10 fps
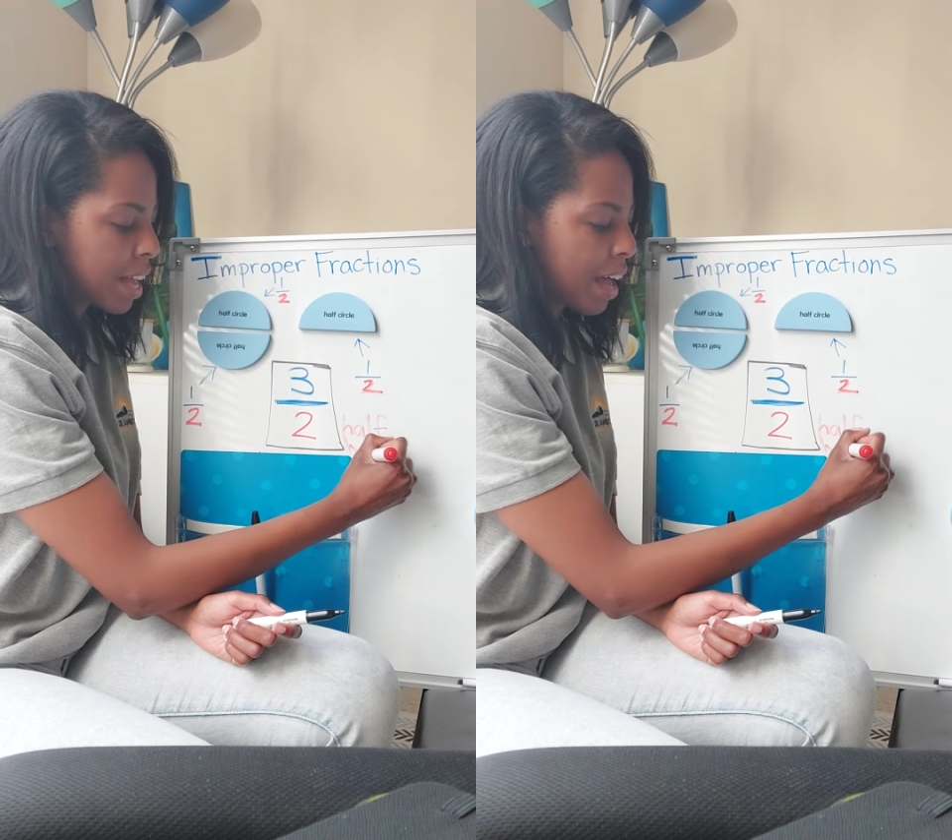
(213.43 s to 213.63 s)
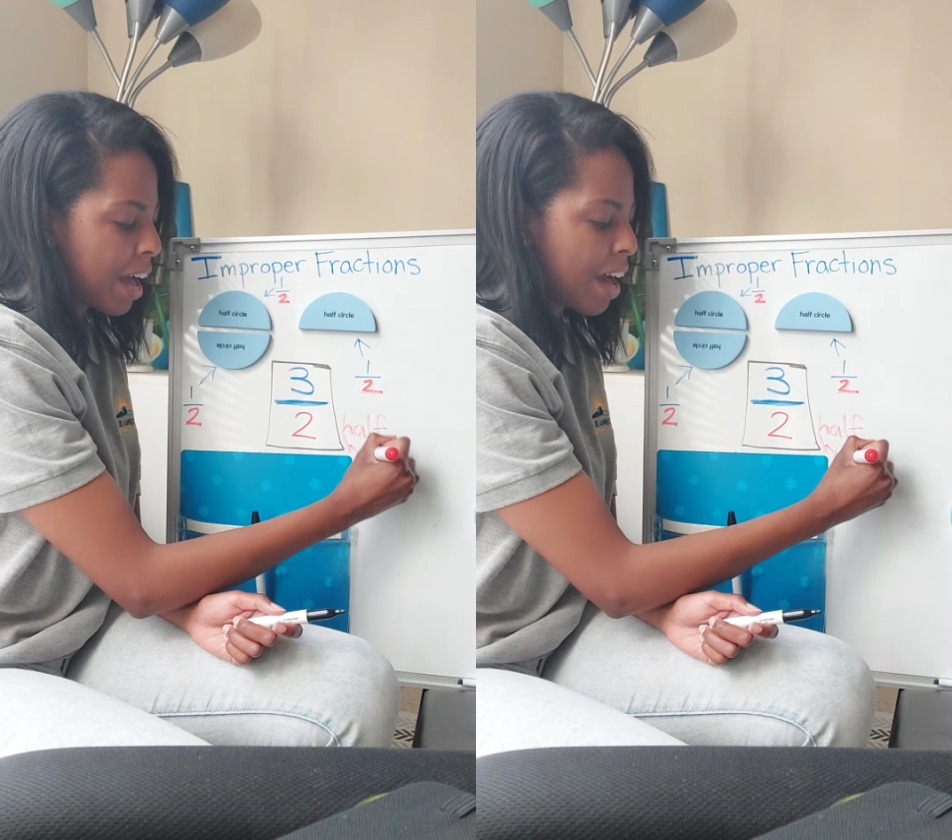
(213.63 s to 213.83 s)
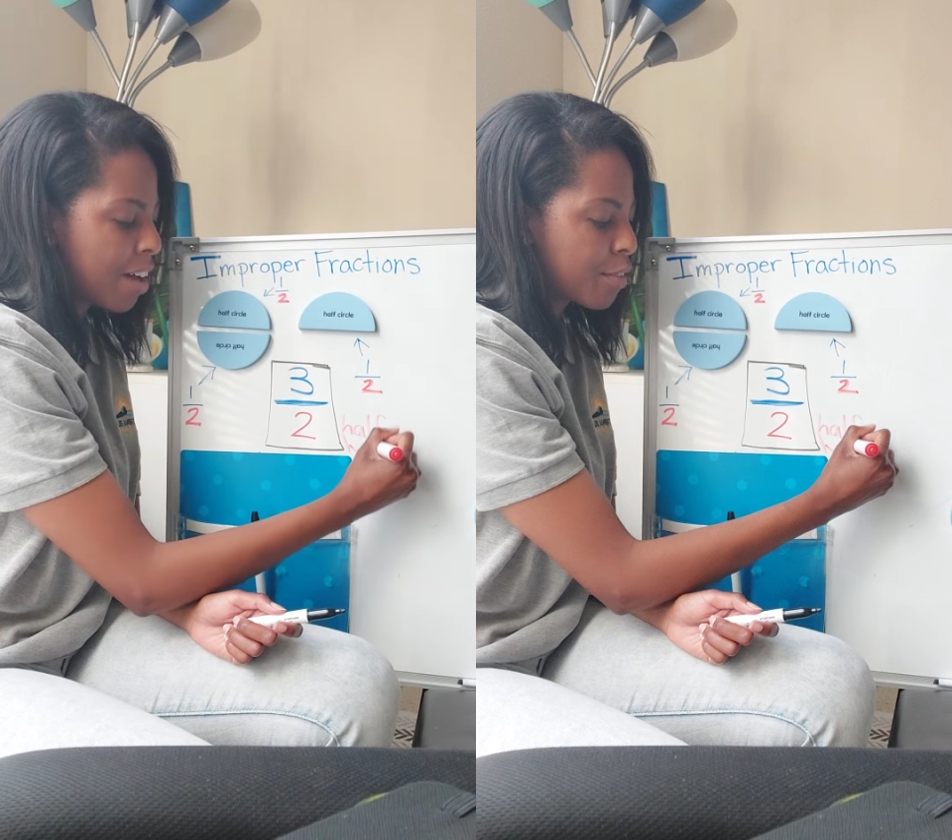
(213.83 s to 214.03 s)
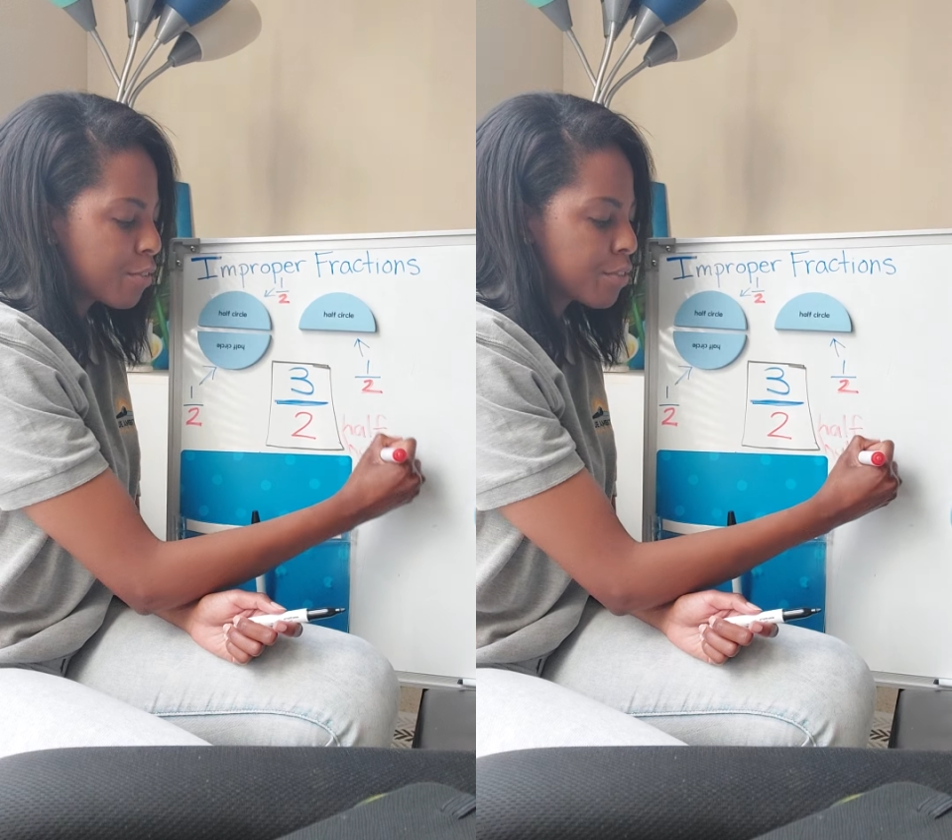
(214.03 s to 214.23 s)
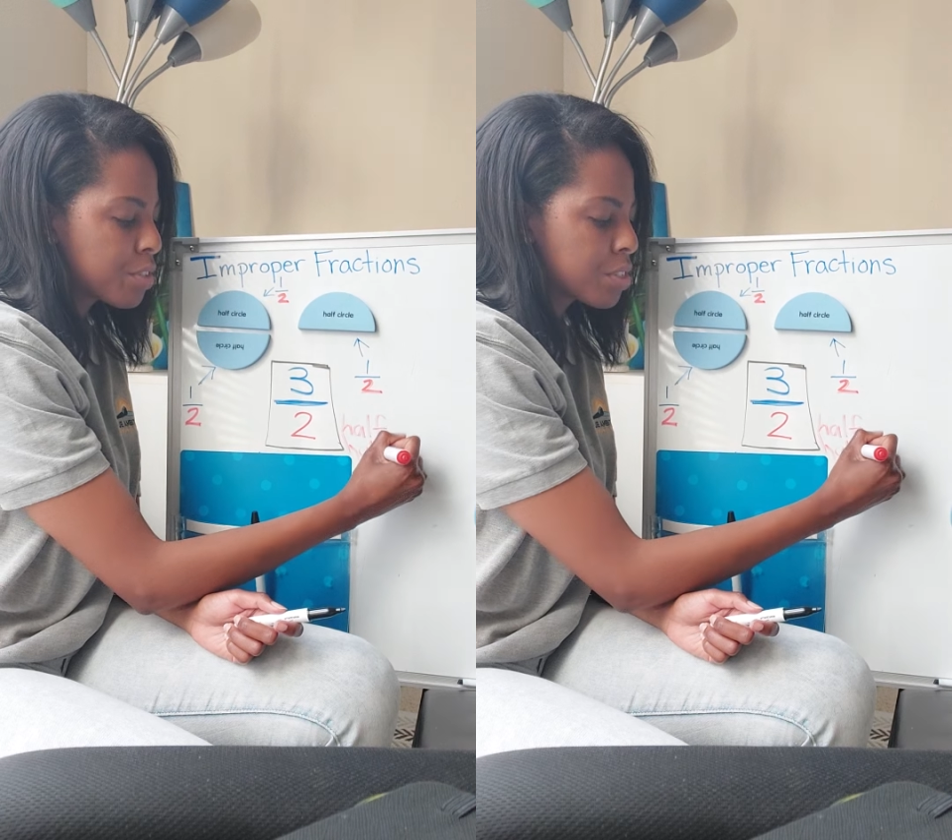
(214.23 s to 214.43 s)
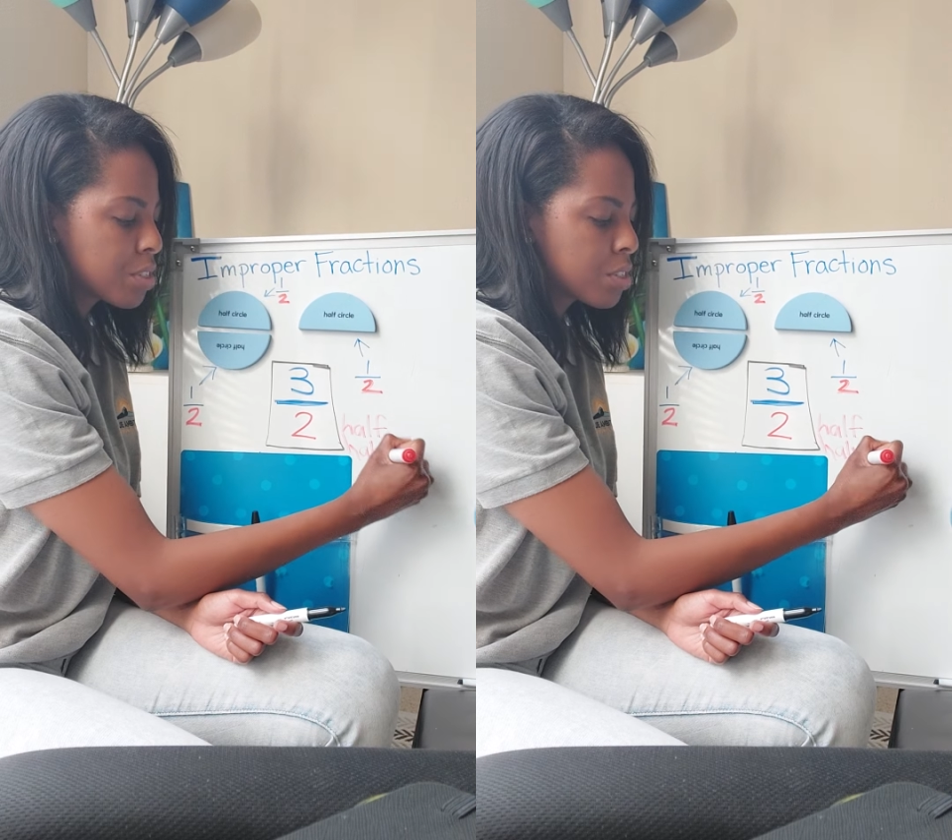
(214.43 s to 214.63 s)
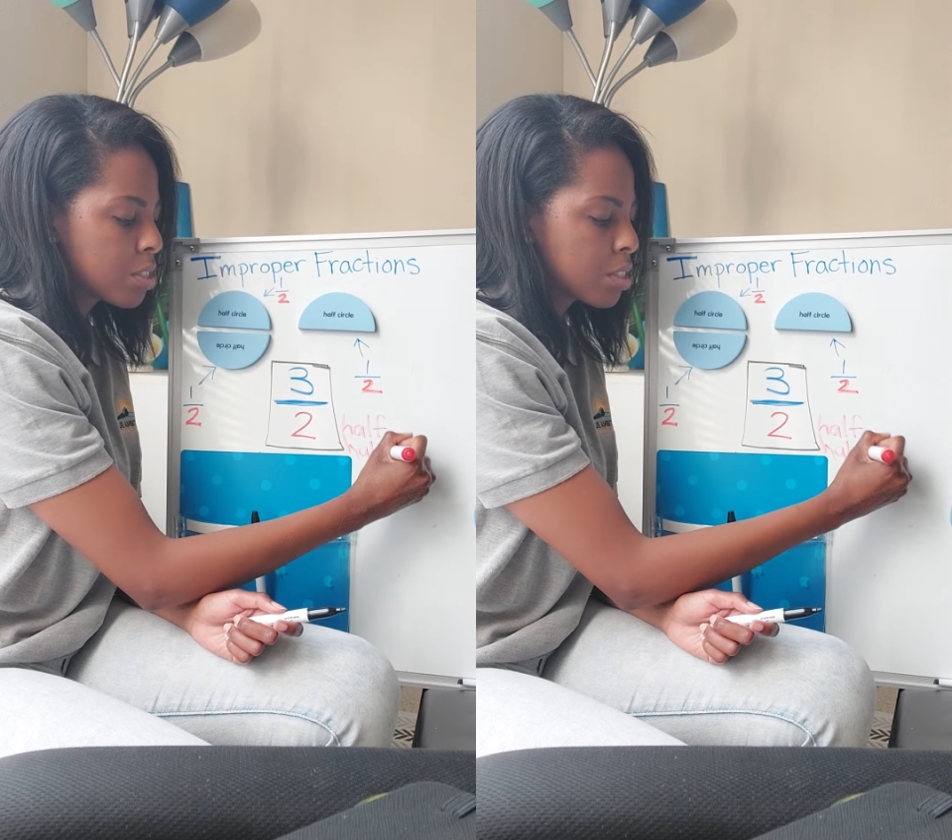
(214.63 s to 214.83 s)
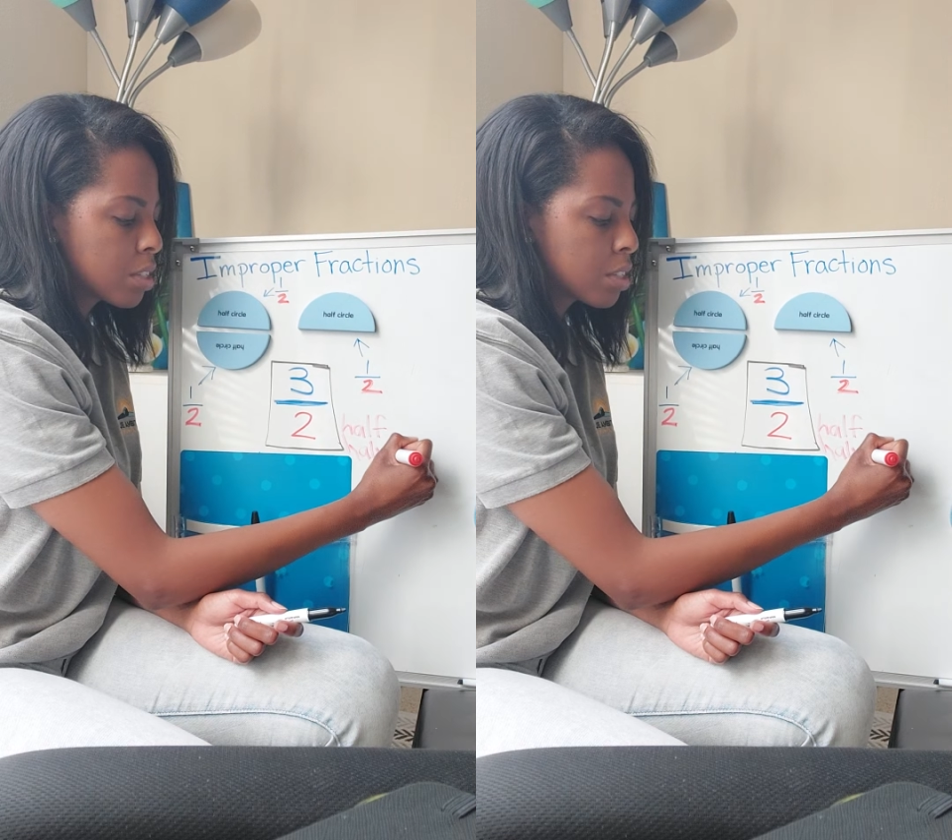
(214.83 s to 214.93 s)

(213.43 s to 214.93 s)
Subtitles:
halves.